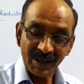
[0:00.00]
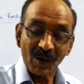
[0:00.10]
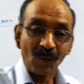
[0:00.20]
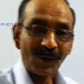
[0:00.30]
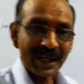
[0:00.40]

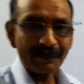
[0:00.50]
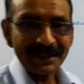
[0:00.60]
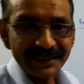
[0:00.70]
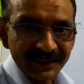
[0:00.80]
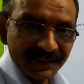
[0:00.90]
What
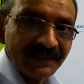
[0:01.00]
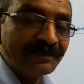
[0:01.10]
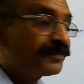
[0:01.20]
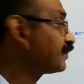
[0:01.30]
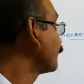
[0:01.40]
happens here?
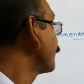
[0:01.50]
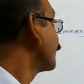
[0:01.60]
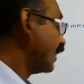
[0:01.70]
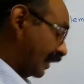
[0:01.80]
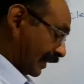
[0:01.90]

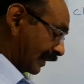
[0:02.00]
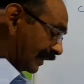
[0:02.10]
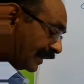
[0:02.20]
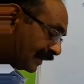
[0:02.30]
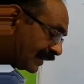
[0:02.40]

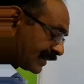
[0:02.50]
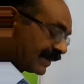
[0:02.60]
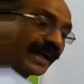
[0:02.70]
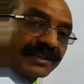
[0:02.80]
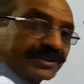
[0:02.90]
In this
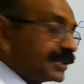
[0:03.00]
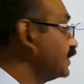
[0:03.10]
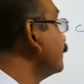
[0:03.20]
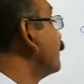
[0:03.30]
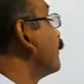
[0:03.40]
reaction,